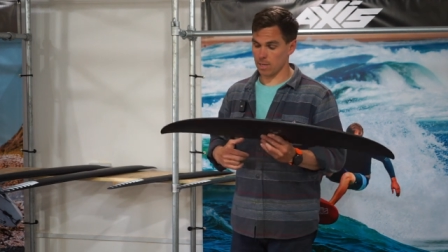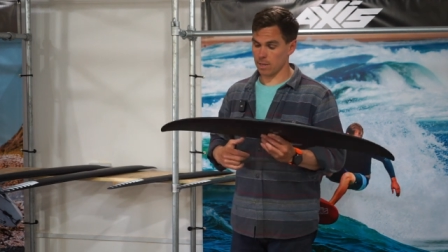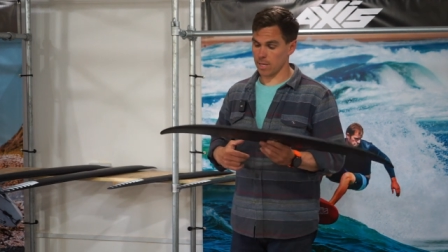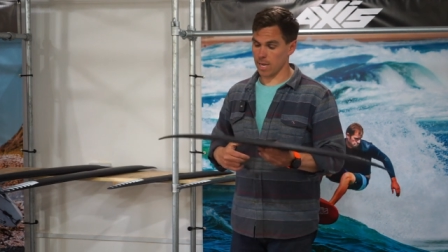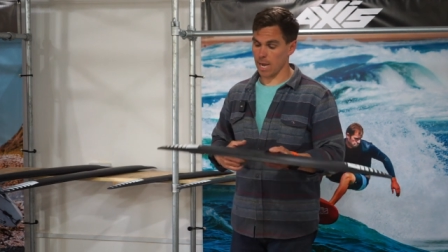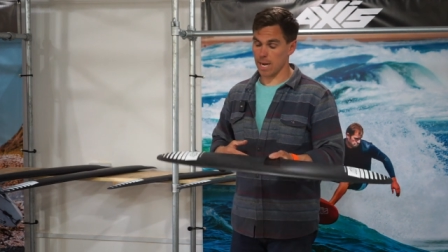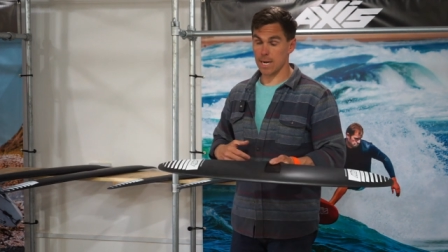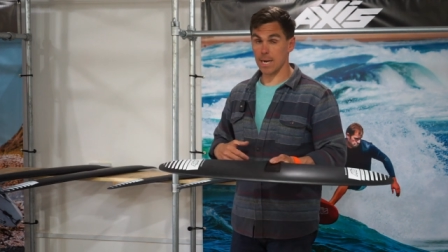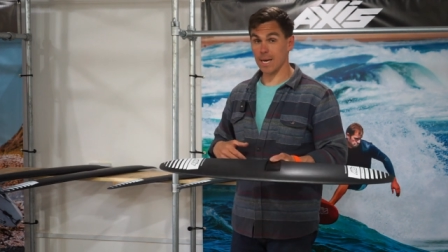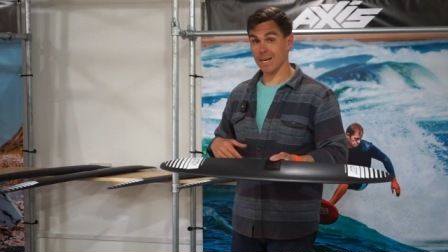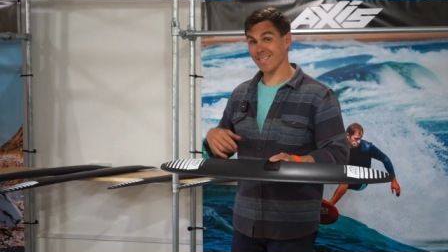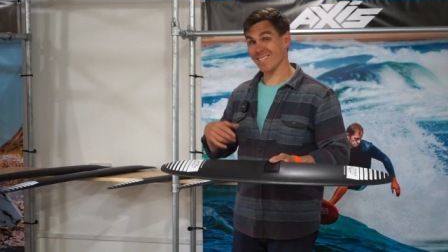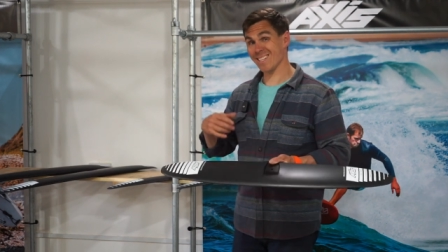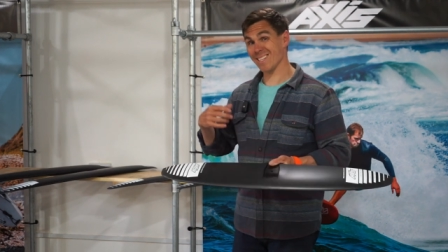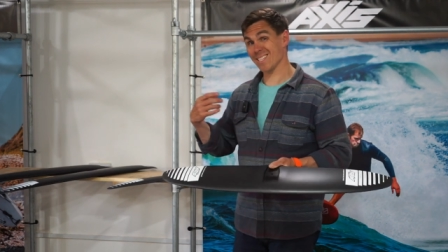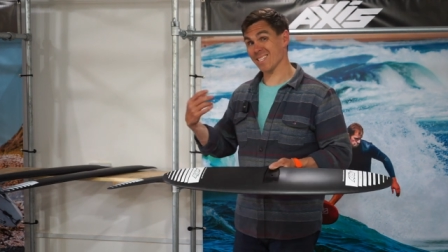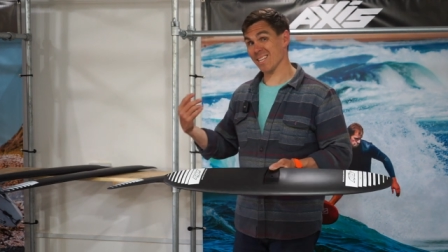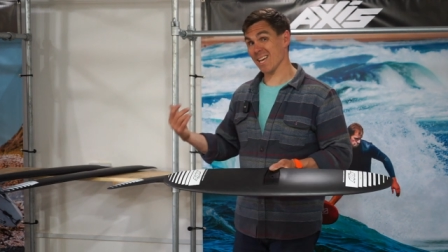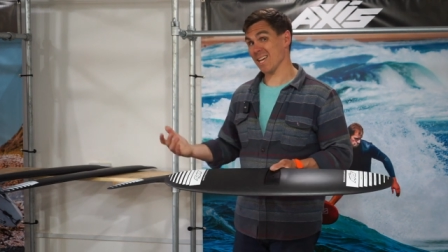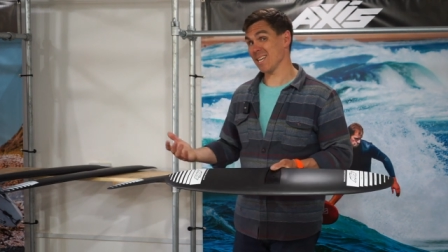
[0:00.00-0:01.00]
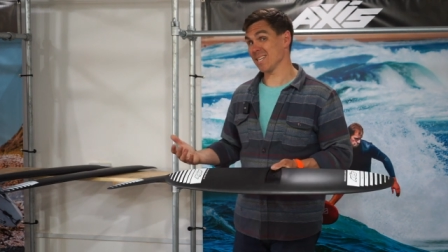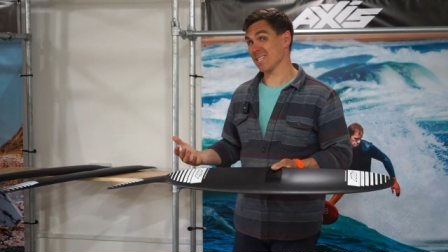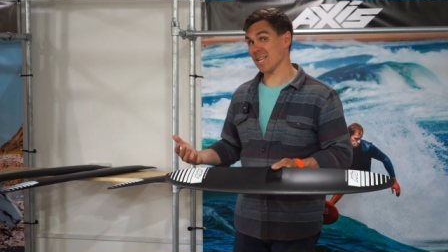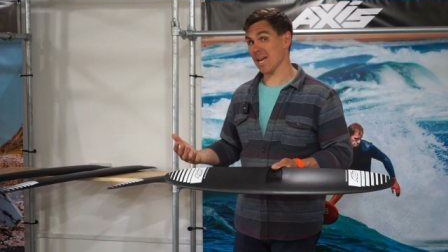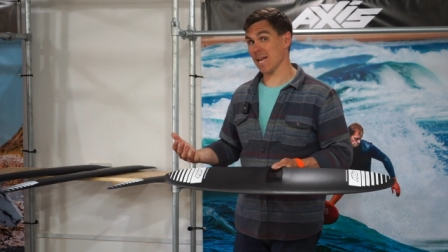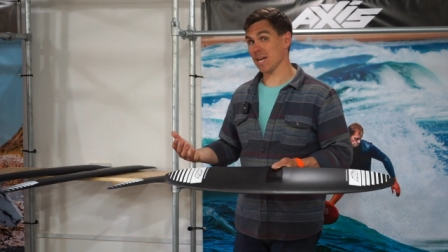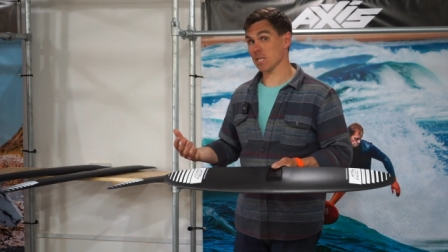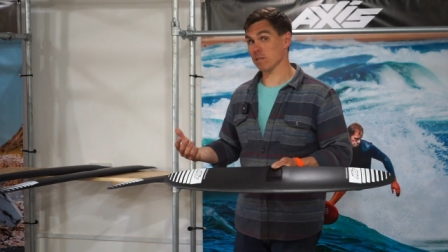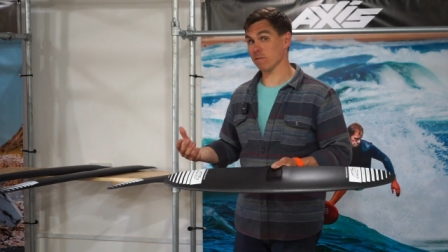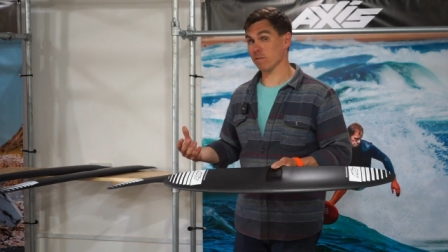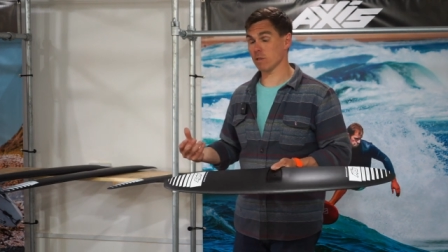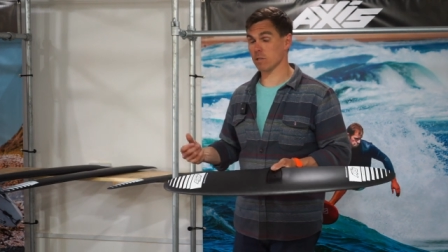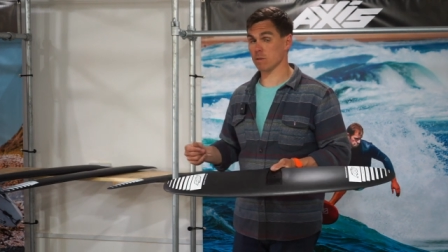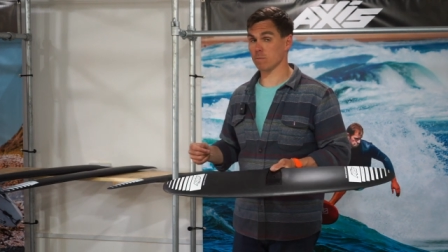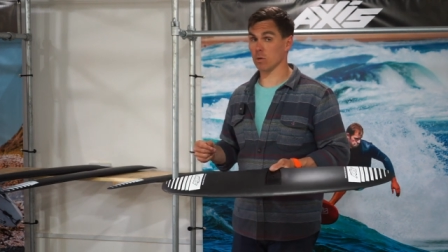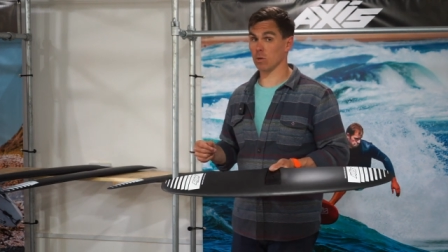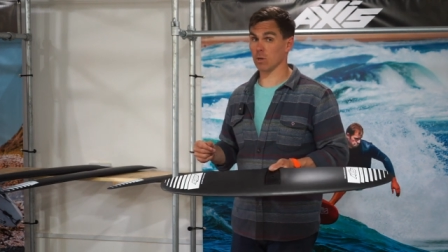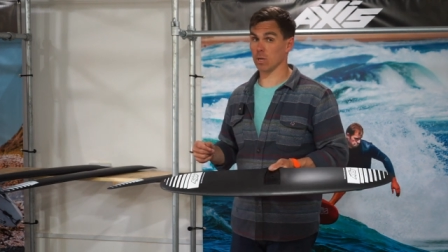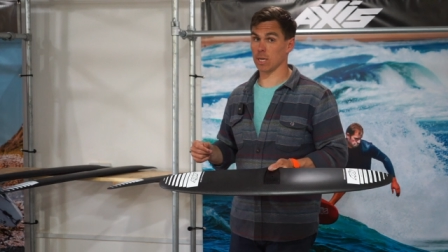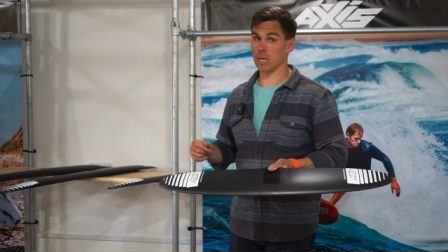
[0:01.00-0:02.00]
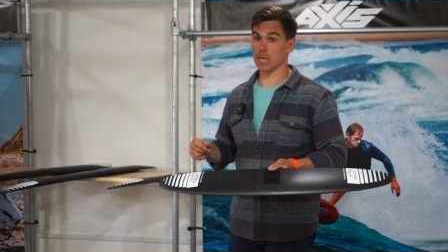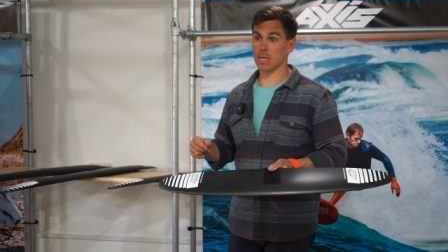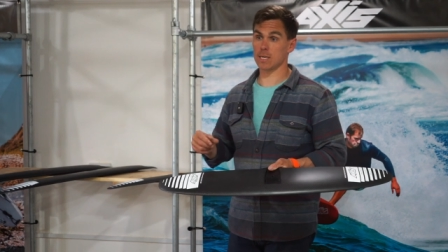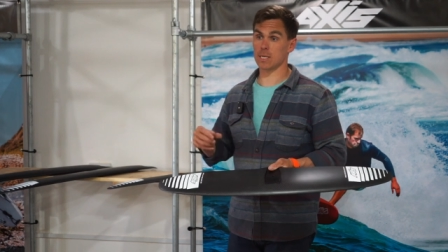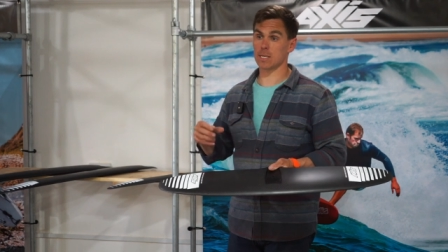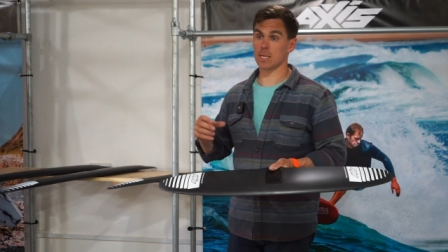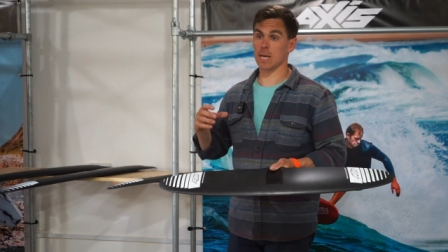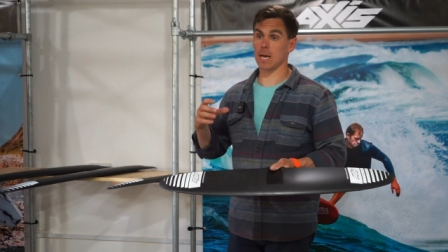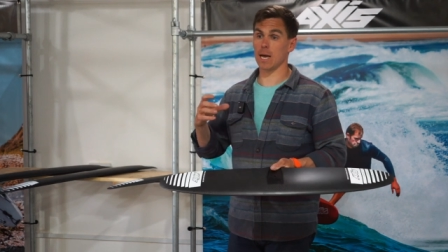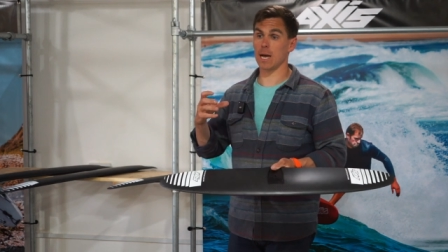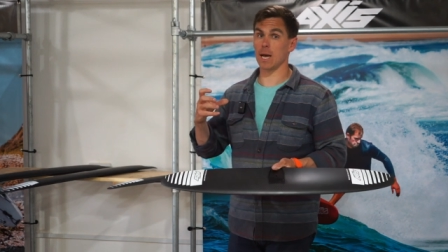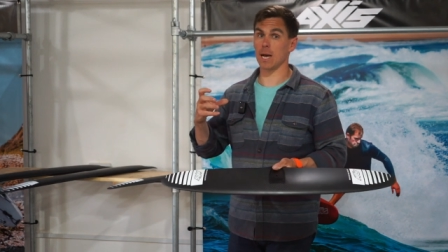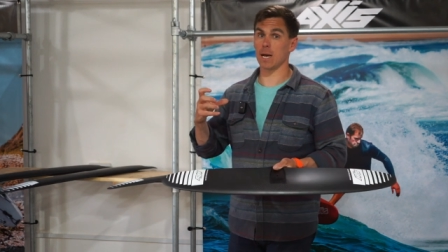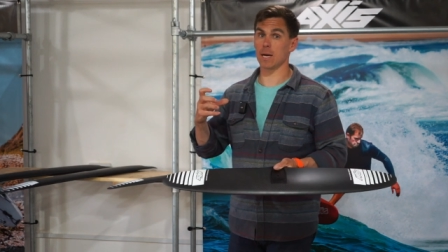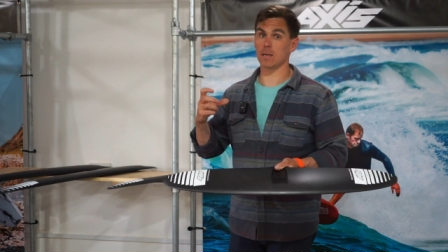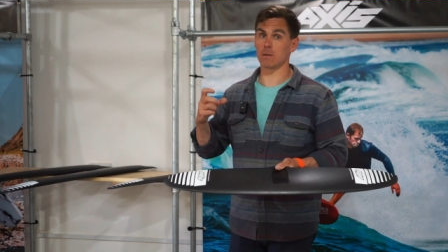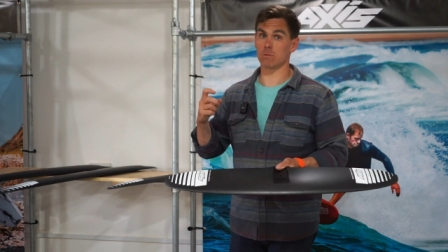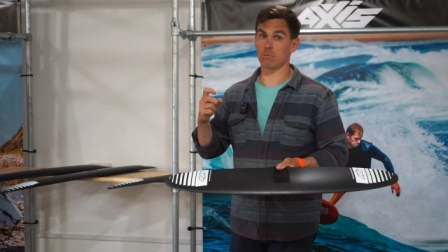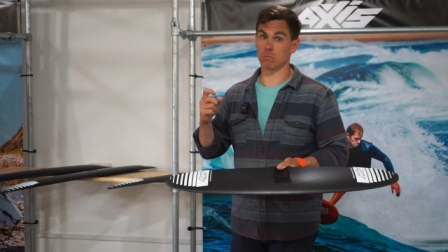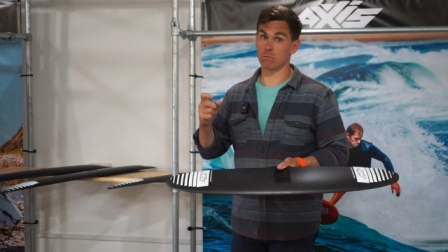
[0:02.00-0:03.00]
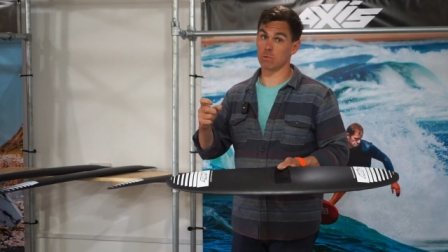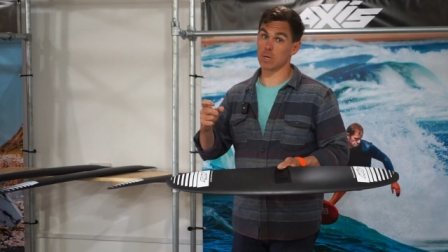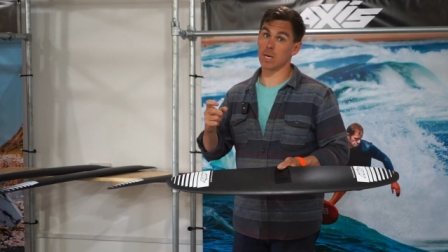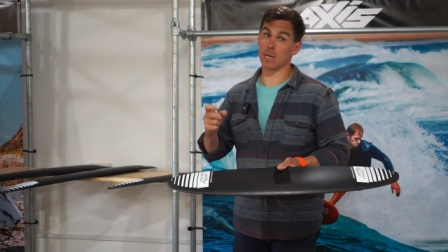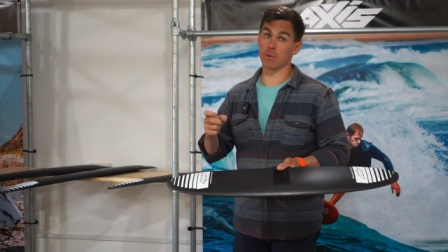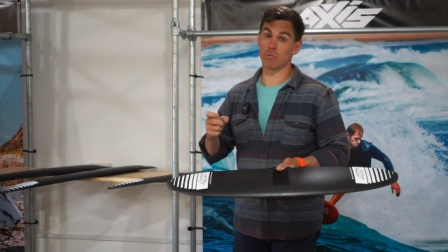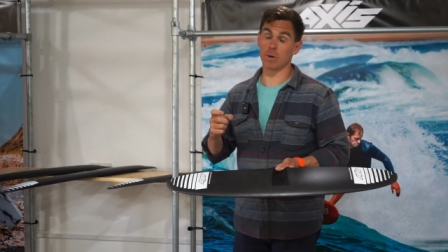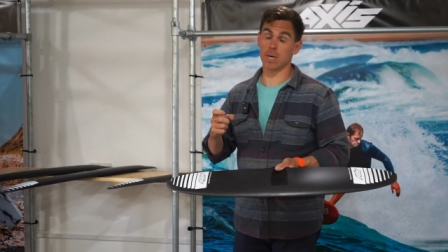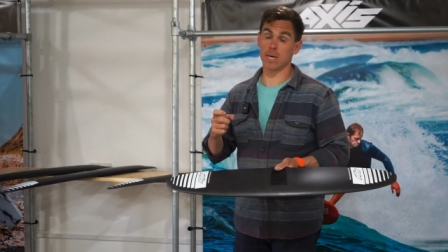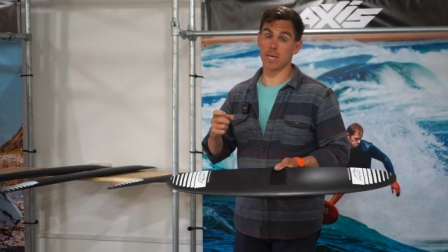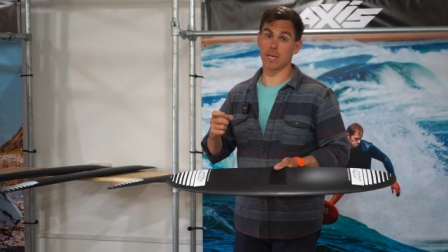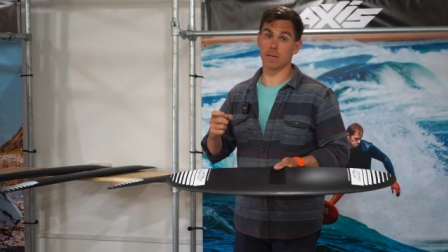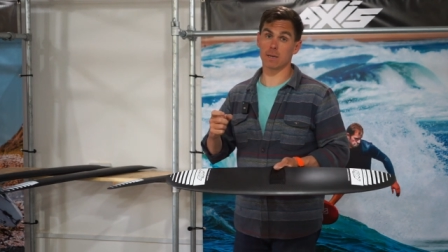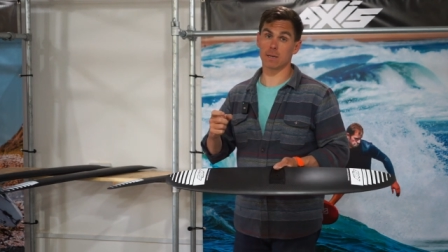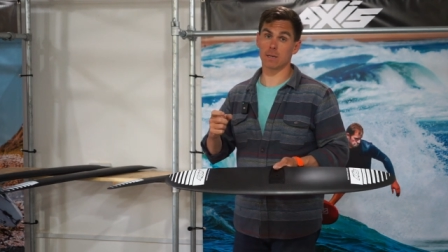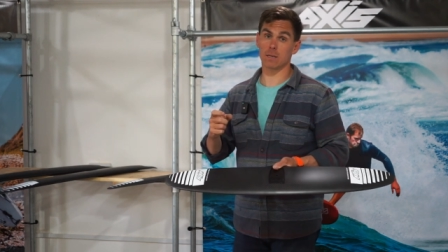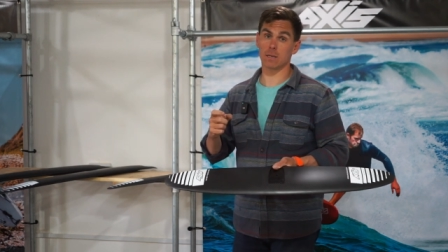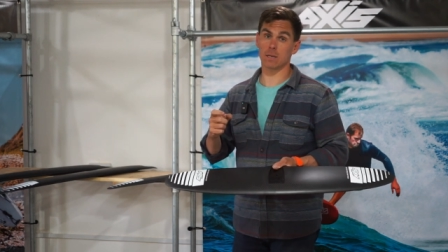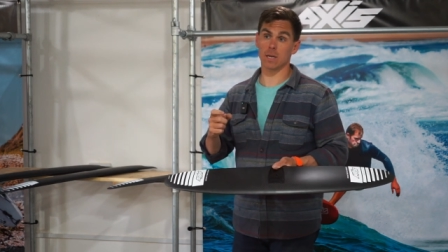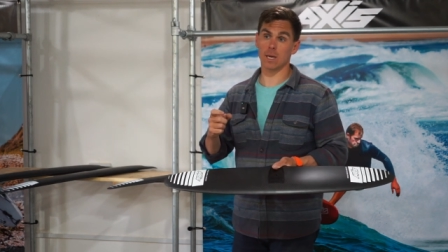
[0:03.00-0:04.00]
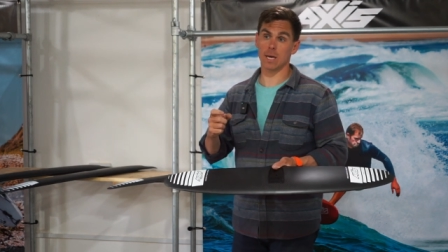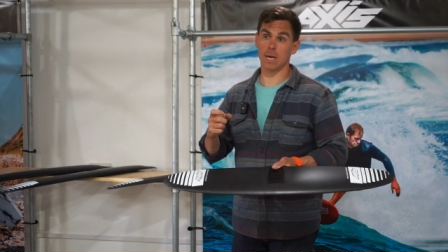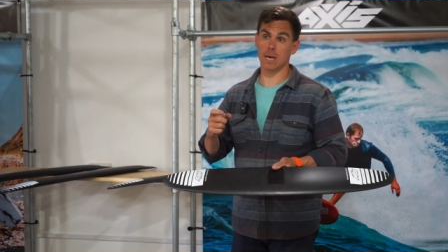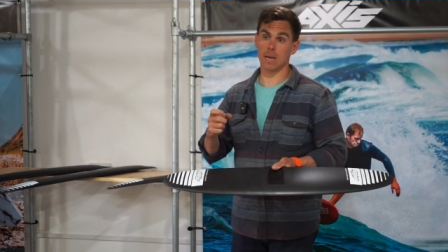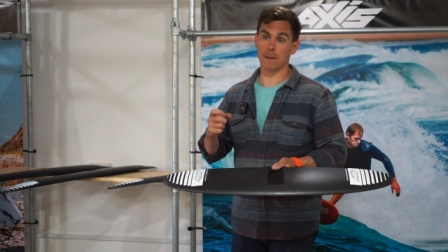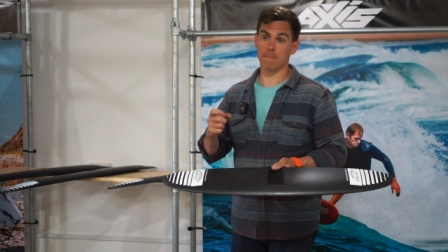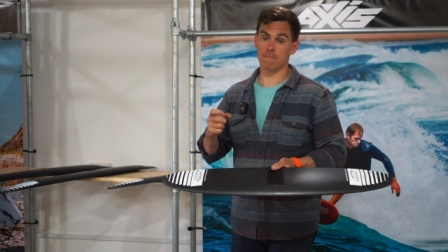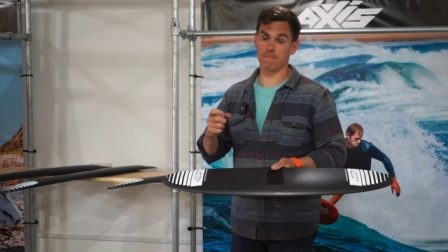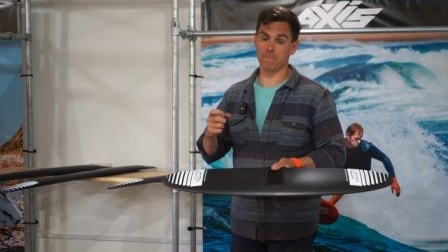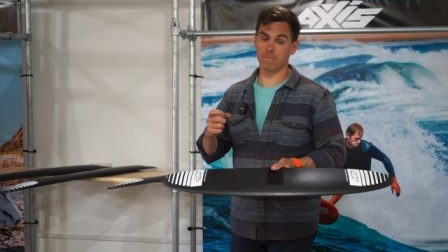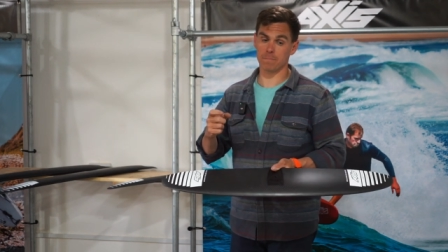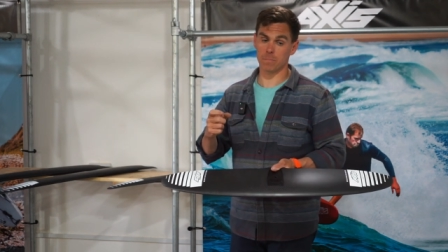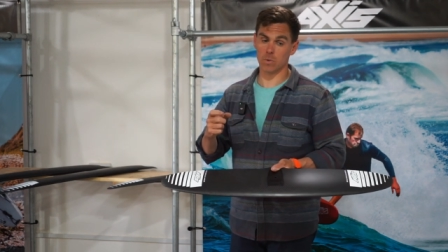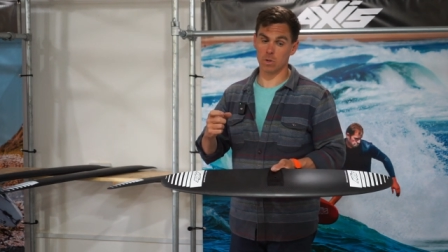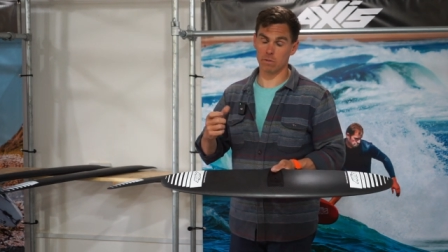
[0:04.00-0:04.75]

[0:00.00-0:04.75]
The 890s, the 810s for the smaller guys are really, really um,